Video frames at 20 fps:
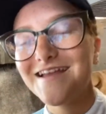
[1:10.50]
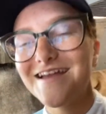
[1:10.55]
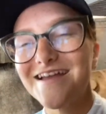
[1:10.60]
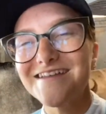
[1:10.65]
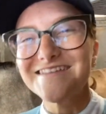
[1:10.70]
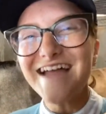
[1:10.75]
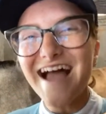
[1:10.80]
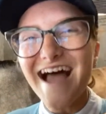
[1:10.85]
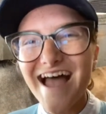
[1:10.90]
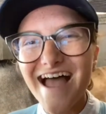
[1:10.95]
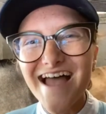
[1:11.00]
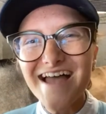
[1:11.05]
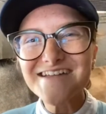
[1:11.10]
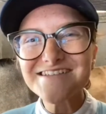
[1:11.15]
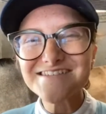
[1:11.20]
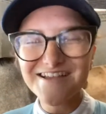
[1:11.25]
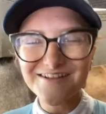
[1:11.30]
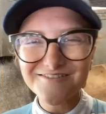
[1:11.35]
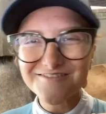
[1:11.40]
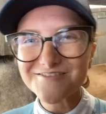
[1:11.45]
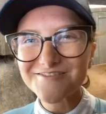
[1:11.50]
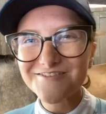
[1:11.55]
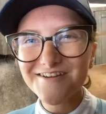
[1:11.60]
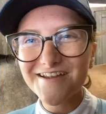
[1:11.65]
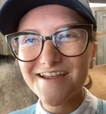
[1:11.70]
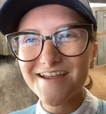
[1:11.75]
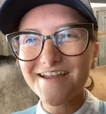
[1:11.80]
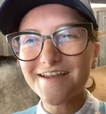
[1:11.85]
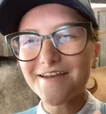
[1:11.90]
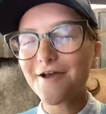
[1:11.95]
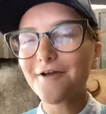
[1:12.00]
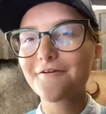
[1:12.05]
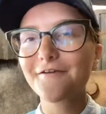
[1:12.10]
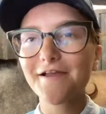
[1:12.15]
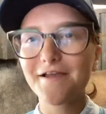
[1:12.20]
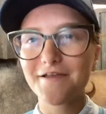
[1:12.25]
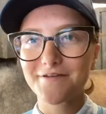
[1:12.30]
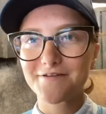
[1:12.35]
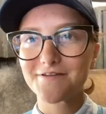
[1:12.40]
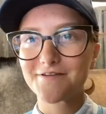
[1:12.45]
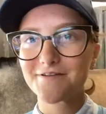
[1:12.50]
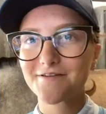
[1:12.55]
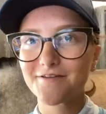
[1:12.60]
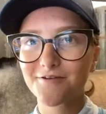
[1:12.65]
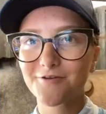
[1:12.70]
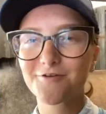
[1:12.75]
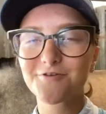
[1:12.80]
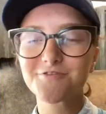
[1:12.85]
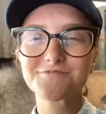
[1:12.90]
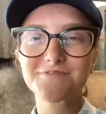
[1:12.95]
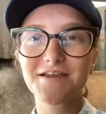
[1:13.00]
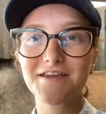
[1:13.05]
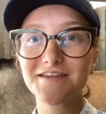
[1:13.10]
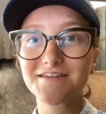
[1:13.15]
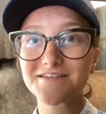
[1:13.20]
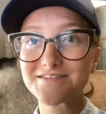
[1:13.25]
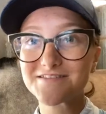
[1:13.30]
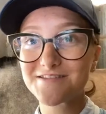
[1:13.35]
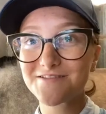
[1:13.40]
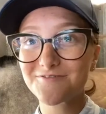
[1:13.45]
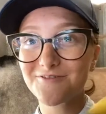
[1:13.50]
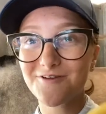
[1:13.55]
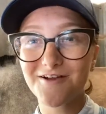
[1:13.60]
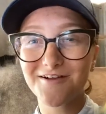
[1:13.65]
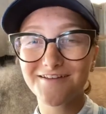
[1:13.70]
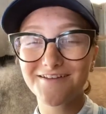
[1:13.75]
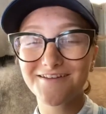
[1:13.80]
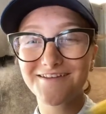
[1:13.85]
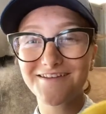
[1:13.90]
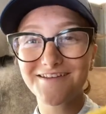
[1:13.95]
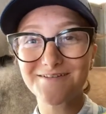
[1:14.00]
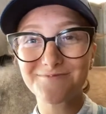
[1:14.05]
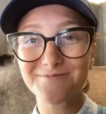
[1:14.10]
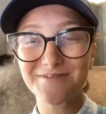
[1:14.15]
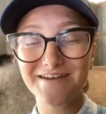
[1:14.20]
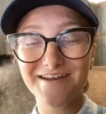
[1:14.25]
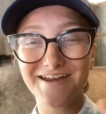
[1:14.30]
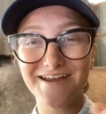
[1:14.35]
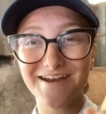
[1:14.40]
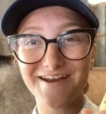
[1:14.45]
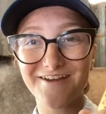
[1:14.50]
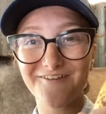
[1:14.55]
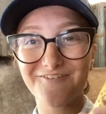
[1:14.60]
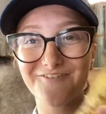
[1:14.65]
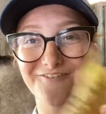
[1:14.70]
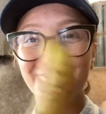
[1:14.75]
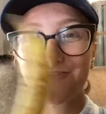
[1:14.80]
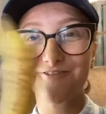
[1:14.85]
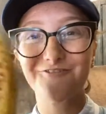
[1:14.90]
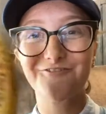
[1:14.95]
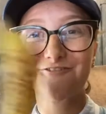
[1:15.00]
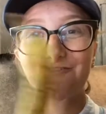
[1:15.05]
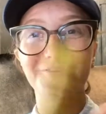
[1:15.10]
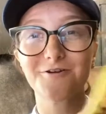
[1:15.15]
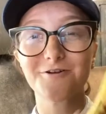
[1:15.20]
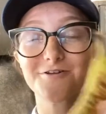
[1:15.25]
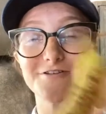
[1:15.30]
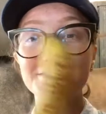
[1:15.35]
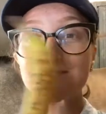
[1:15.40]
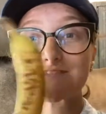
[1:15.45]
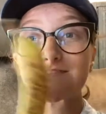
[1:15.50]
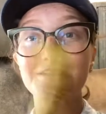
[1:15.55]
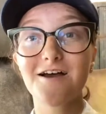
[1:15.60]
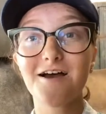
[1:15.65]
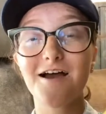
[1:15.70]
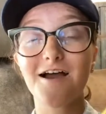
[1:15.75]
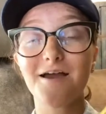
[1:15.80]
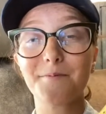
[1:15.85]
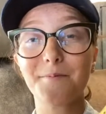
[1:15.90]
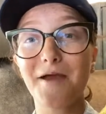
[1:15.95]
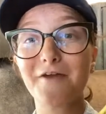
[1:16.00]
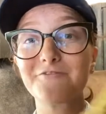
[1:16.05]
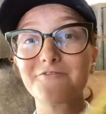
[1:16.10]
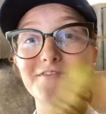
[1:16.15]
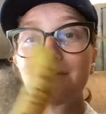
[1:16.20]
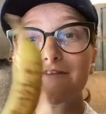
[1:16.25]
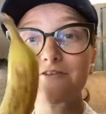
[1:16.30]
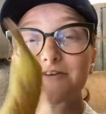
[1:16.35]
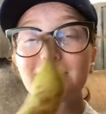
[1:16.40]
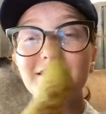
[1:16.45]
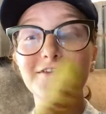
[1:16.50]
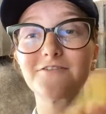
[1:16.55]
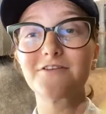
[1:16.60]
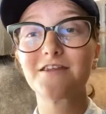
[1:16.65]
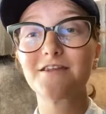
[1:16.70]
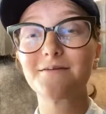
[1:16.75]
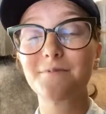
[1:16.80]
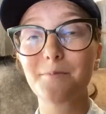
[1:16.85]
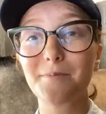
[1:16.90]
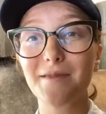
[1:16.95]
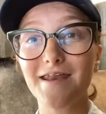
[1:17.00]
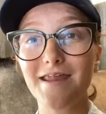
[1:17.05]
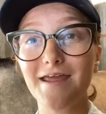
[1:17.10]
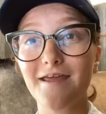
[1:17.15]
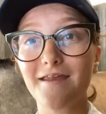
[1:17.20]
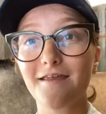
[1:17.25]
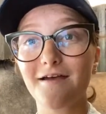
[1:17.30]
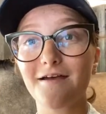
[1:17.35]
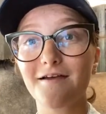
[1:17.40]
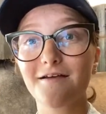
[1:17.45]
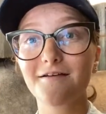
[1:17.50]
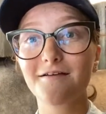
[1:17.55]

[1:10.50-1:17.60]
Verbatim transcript: Yes, Echo's Train. All right, who's ready to see Rocket eat a banana for the first time? I've never given him a banana.